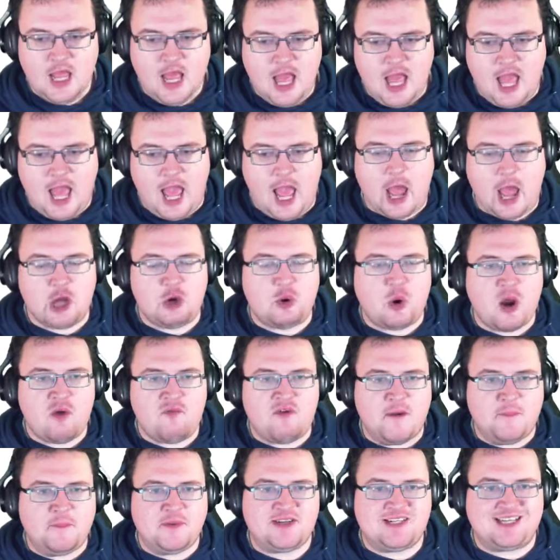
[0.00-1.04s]
How do I
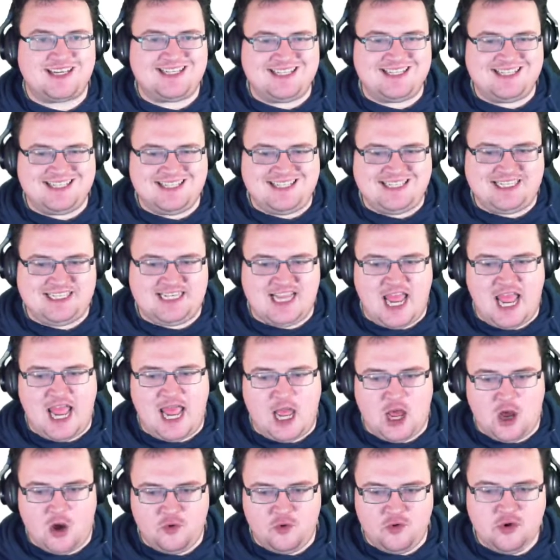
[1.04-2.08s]
represent
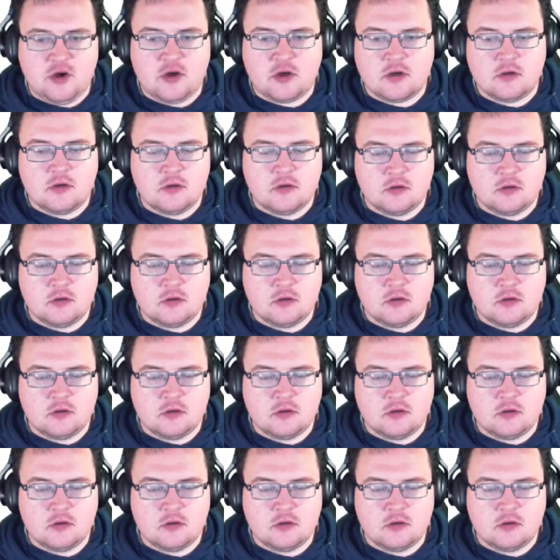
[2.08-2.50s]
down